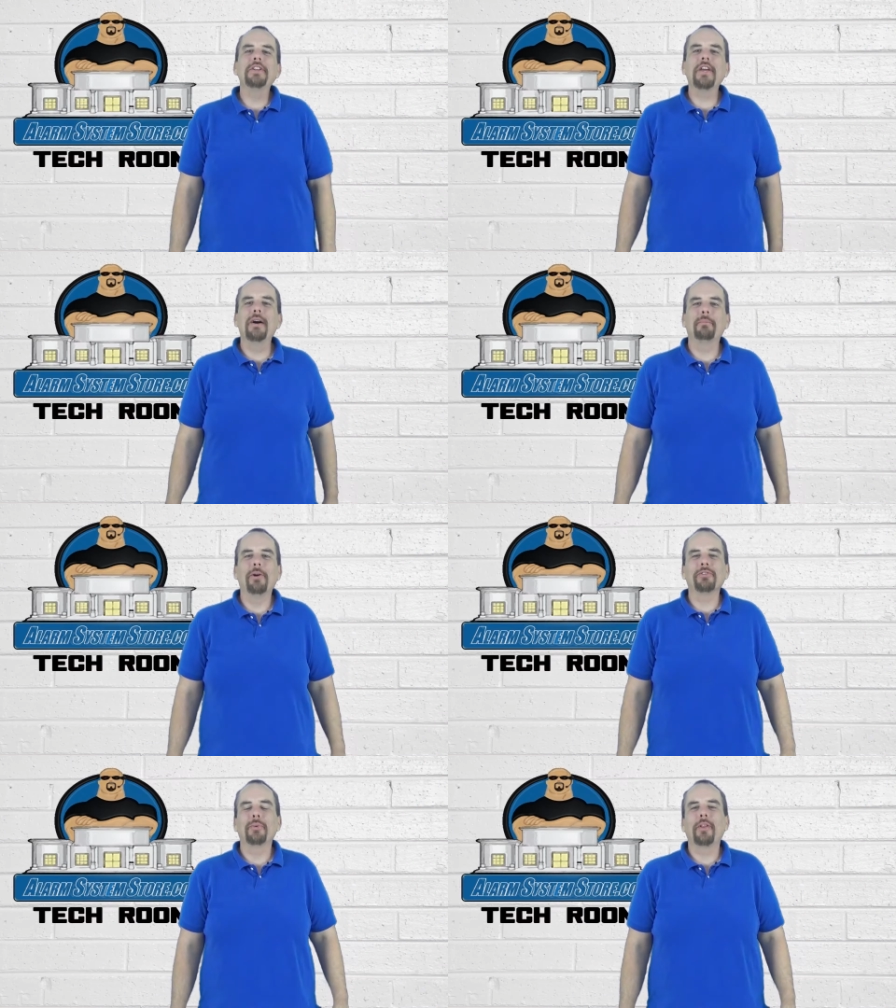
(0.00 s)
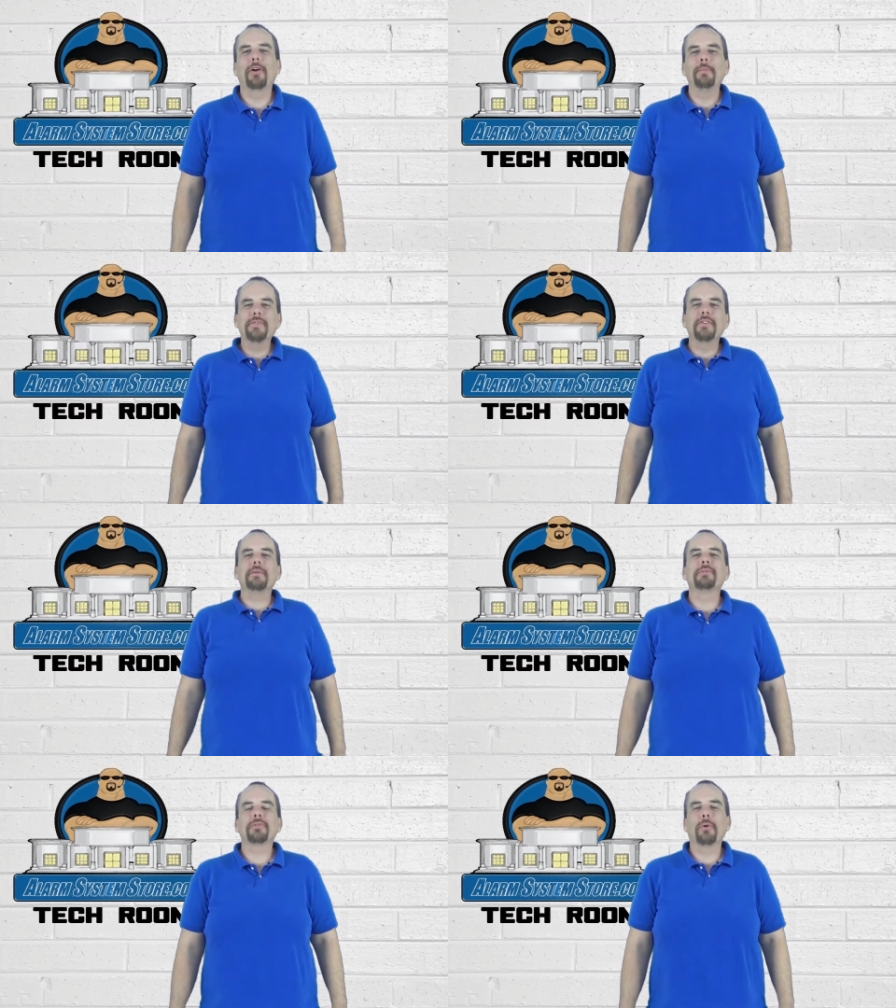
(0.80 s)
Jon Boroughs with
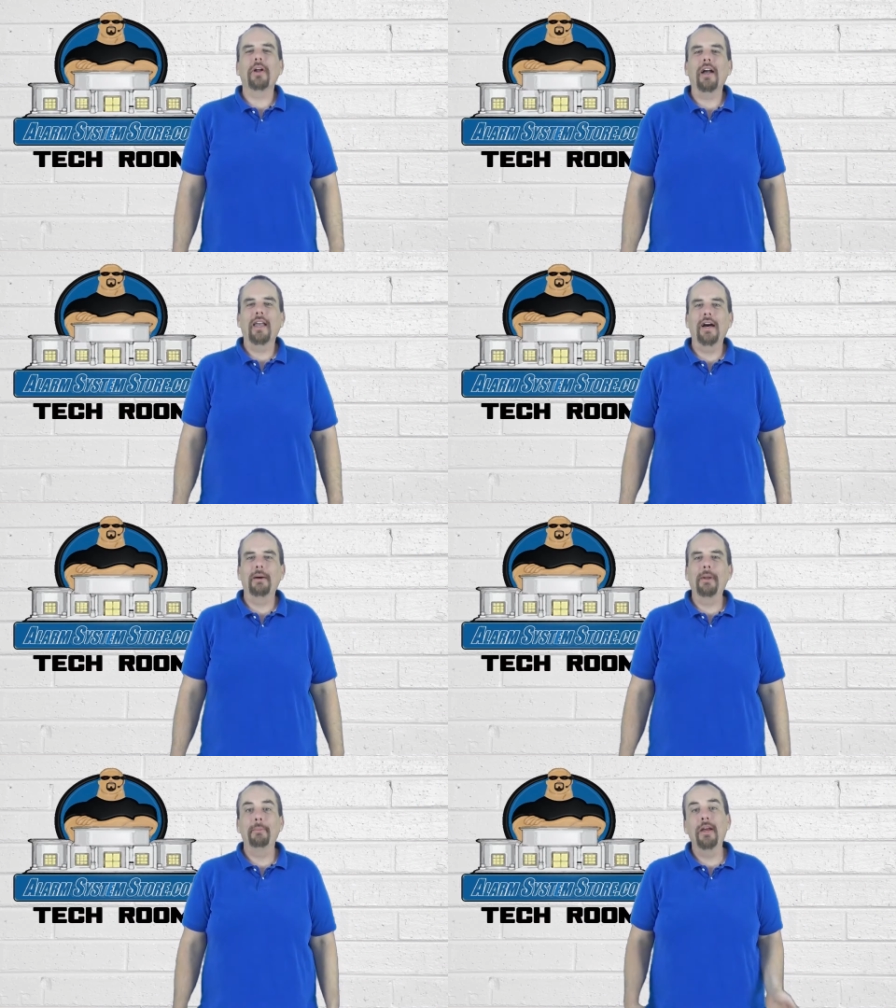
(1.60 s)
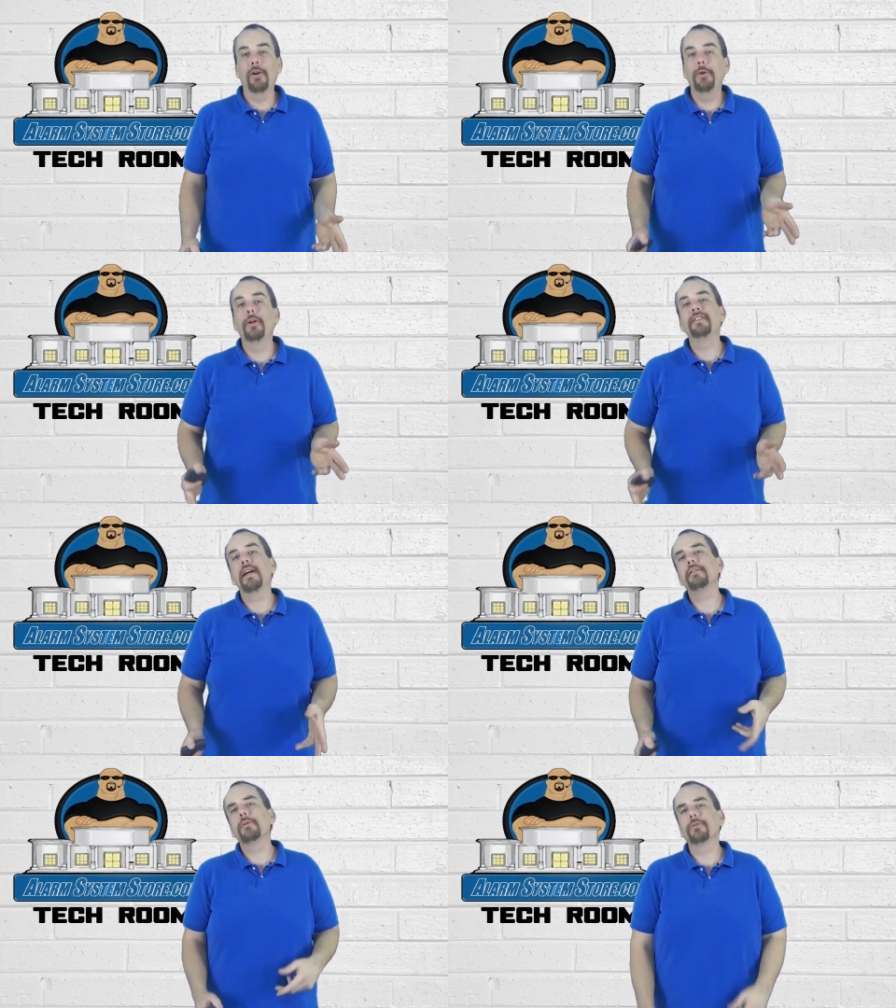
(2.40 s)
AlarmSystemStore.com and I'm here to do a
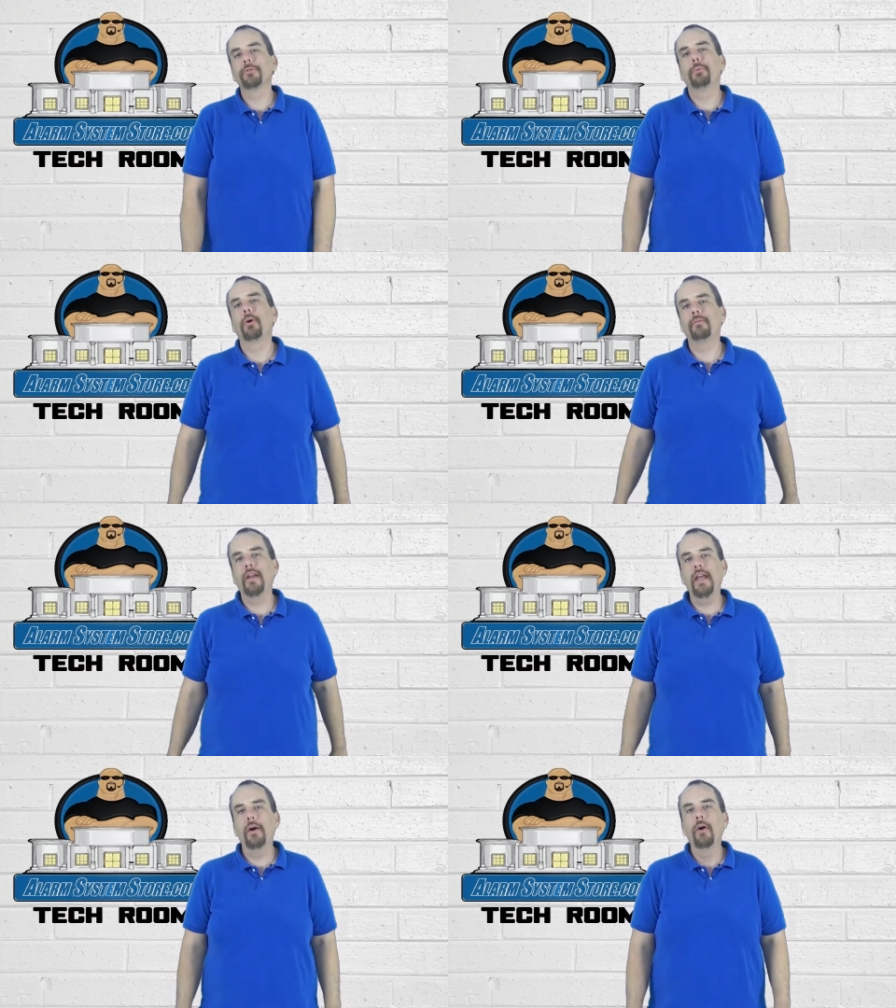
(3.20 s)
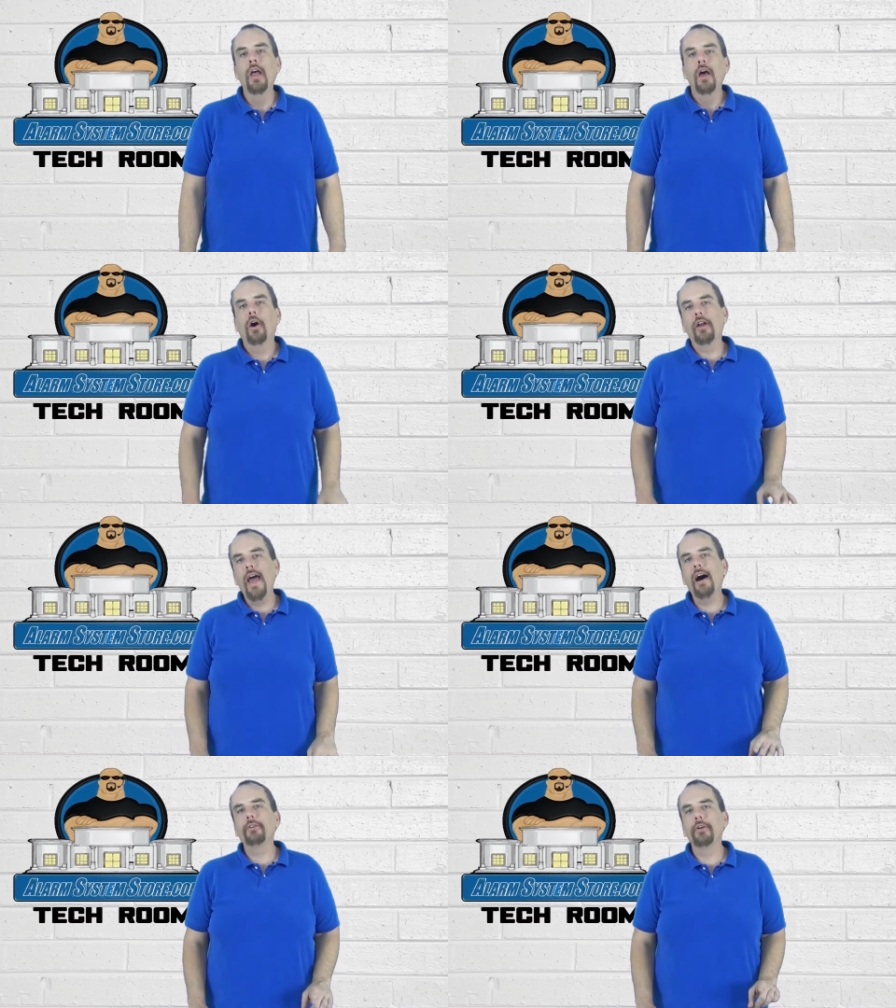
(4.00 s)
technical support video on
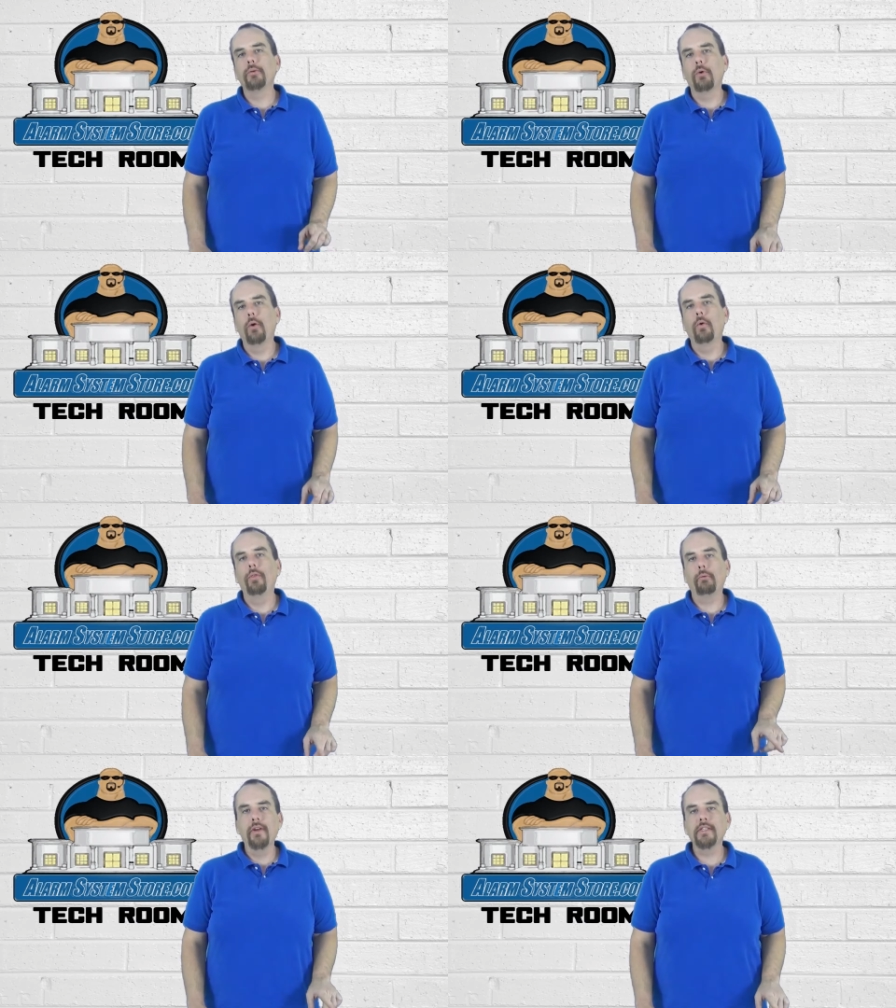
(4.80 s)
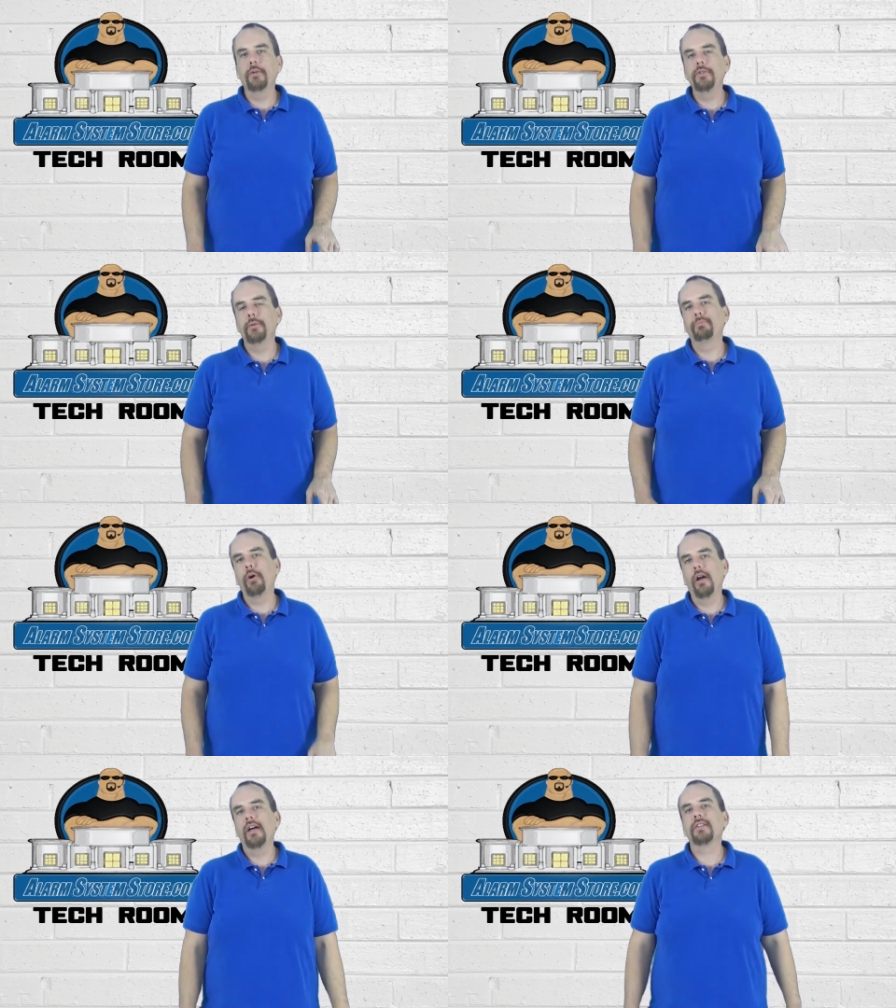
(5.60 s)
how to enroll the Resolution
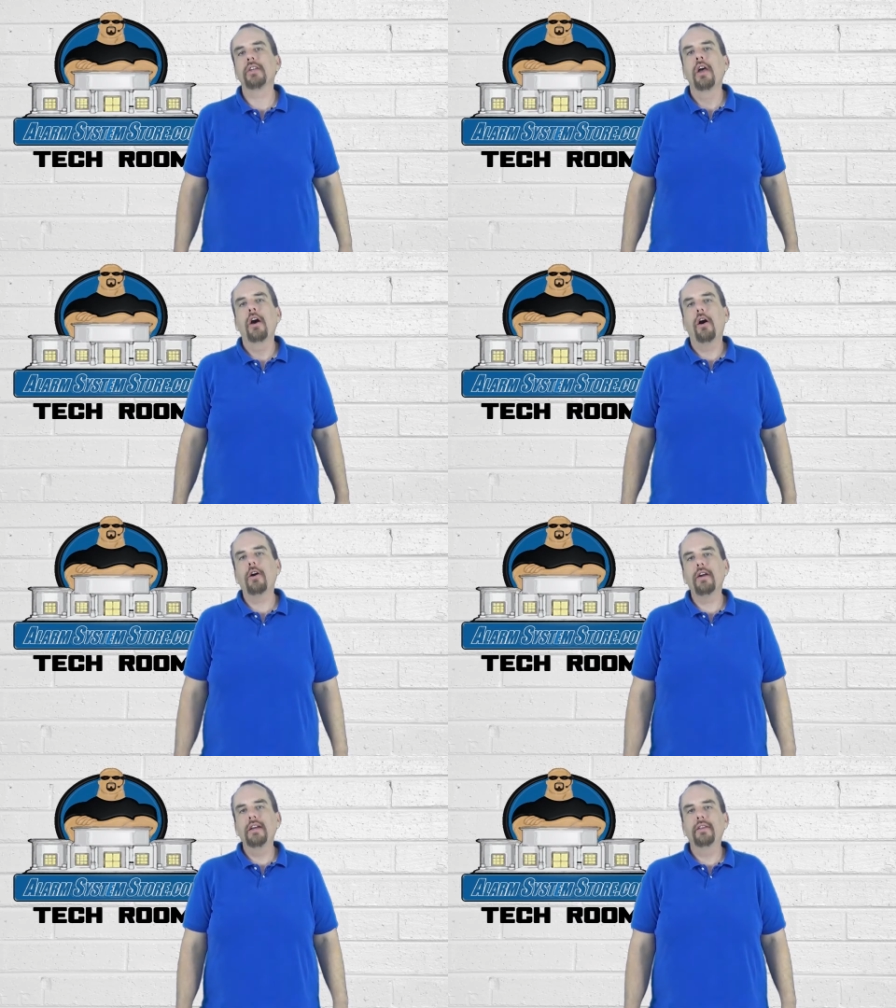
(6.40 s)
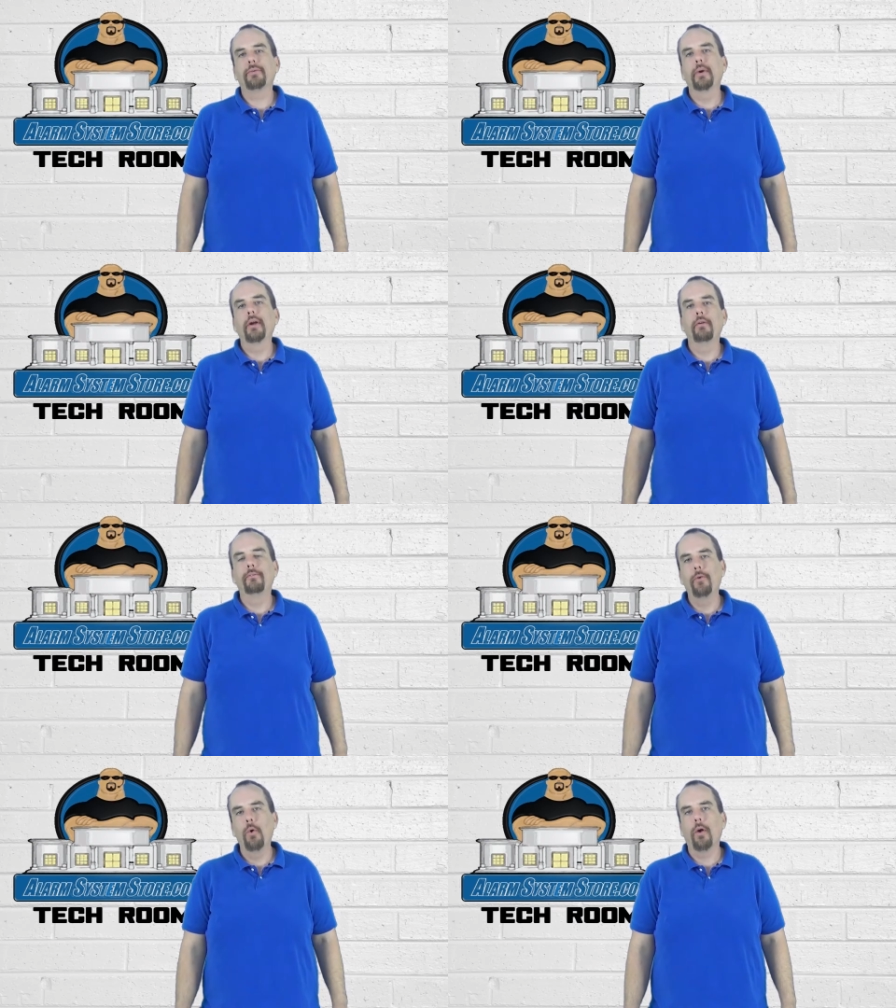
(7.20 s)
Products
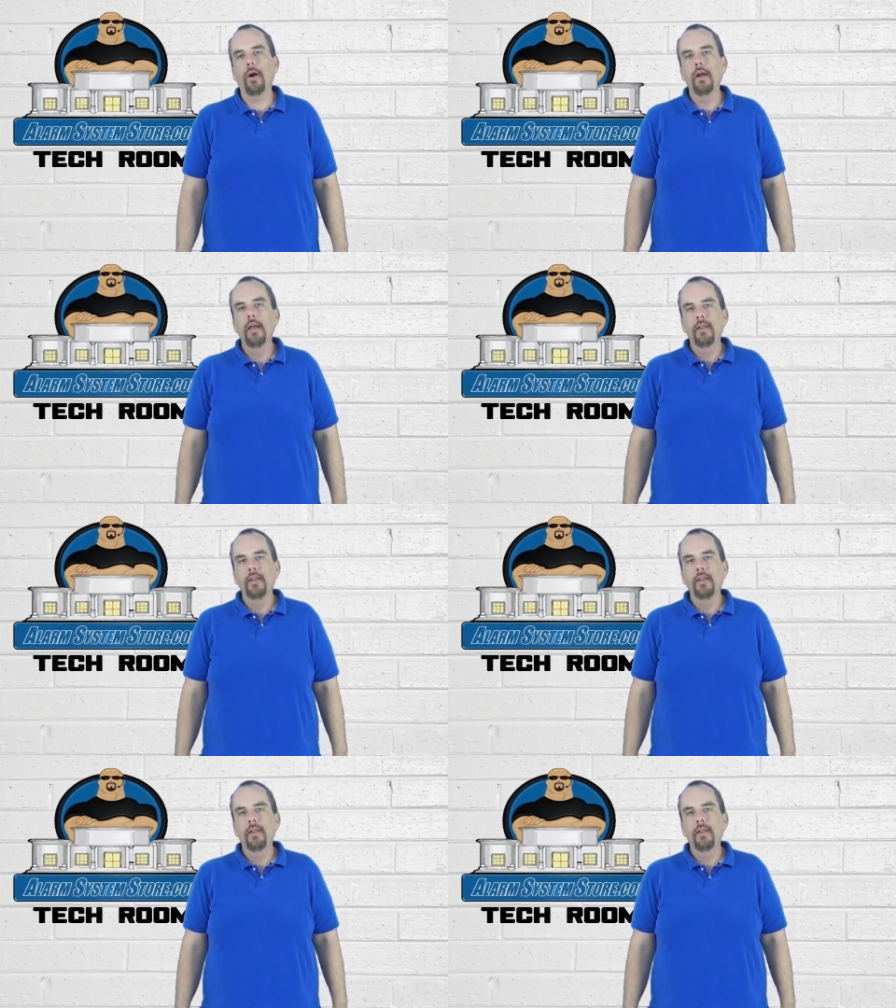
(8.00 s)
RE304,